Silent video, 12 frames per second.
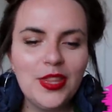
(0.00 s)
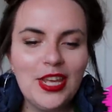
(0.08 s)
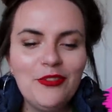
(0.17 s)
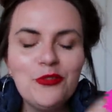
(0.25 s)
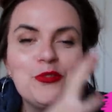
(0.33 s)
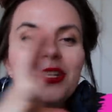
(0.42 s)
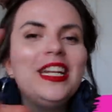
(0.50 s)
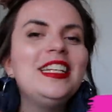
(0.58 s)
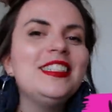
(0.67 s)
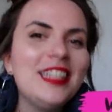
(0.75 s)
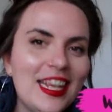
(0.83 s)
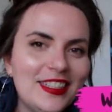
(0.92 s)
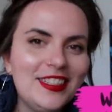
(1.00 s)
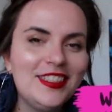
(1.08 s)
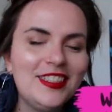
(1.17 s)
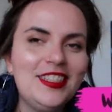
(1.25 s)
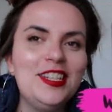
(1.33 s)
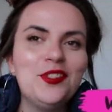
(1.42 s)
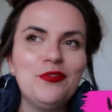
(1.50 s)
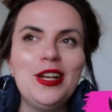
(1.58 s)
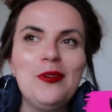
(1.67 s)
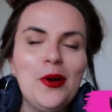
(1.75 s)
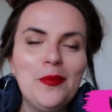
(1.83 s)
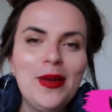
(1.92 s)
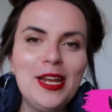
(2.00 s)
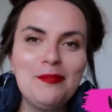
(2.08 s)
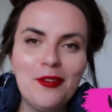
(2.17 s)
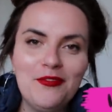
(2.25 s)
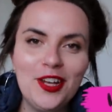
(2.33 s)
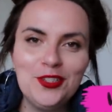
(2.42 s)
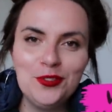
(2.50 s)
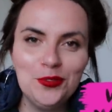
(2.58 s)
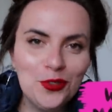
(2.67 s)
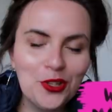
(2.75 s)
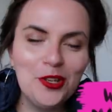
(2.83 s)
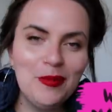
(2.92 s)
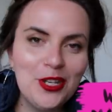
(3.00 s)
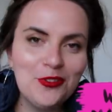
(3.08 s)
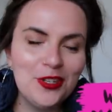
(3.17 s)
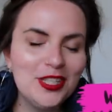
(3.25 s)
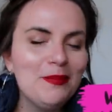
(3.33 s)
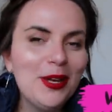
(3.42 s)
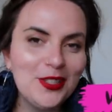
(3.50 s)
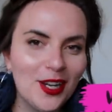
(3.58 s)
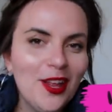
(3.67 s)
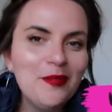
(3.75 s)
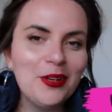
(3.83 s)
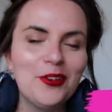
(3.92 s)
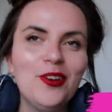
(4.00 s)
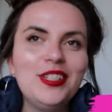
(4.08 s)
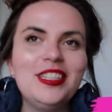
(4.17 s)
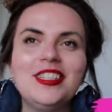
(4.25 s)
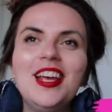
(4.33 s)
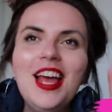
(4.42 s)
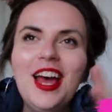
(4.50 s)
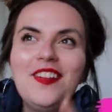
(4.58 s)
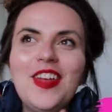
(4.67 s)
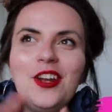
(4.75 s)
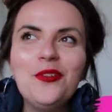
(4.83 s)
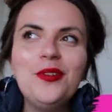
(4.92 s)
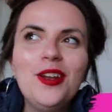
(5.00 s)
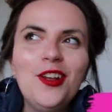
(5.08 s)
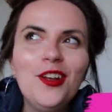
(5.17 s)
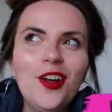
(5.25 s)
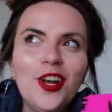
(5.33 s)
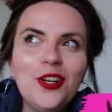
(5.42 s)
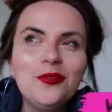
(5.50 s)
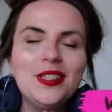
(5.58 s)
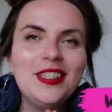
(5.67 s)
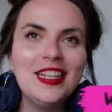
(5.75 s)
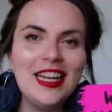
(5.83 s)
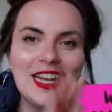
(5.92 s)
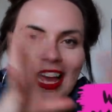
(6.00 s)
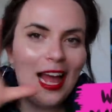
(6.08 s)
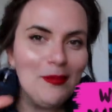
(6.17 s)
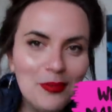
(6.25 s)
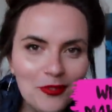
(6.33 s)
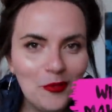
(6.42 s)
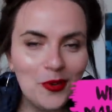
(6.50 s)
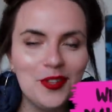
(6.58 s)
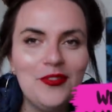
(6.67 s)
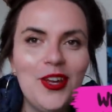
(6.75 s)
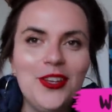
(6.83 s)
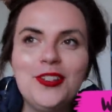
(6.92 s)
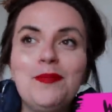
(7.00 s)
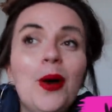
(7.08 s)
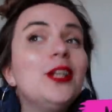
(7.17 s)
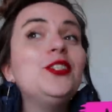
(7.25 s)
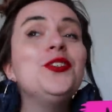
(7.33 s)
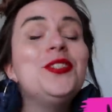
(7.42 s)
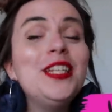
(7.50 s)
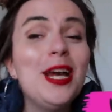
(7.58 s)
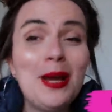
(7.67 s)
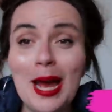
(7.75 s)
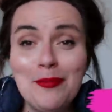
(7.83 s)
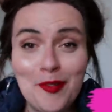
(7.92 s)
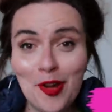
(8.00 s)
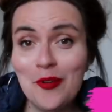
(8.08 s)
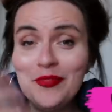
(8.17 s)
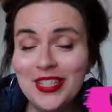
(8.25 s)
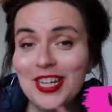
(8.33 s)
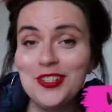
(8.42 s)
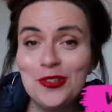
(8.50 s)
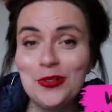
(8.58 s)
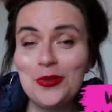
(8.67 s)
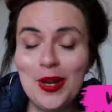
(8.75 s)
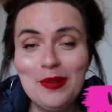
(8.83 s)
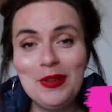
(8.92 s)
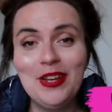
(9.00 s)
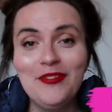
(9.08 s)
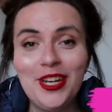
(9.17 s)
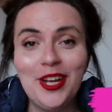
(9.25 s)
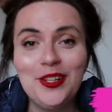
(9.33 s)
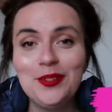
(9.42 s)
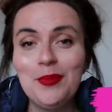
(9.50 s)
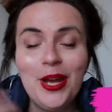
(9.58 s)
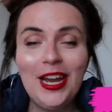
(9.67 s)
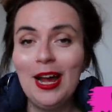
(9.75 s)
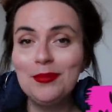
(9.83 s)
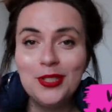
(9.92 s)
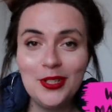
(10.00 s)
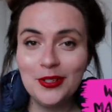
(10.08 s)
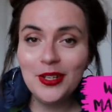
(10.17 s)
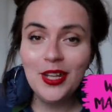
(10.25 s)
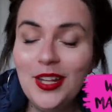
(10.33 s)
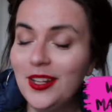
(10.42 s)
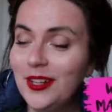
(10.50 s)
there already exists these really well-made professional documentaries about the climate crisis. I don't see a gap for one of those, but I do see a gap for conversational 20-minute videos by an absolute